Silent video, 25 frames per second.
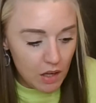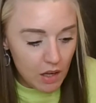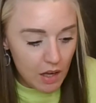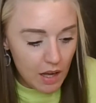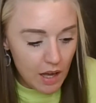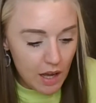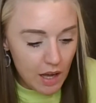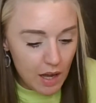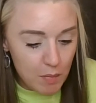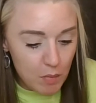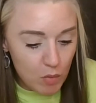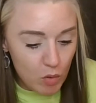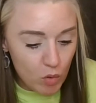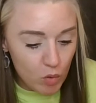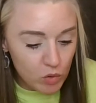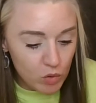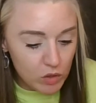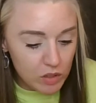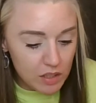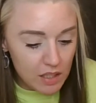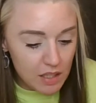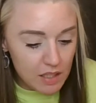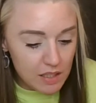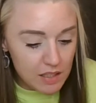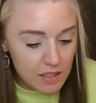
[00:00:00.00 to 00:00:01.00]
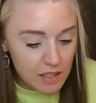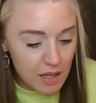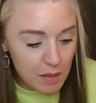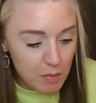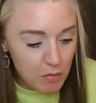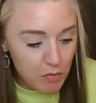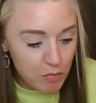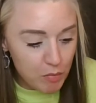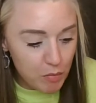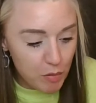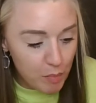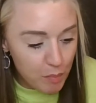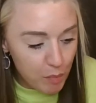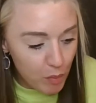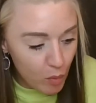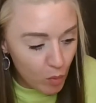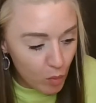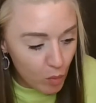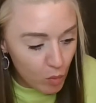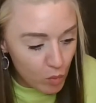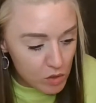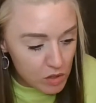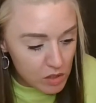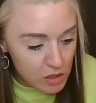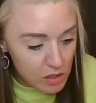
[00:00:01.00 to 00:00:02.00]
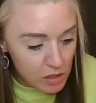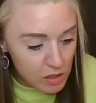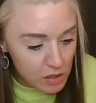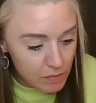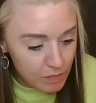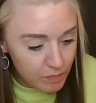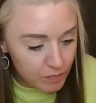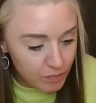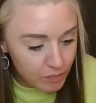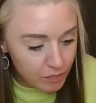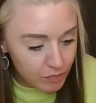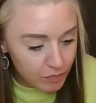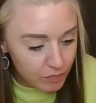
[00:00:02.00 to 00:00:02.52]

um, or a type of proposal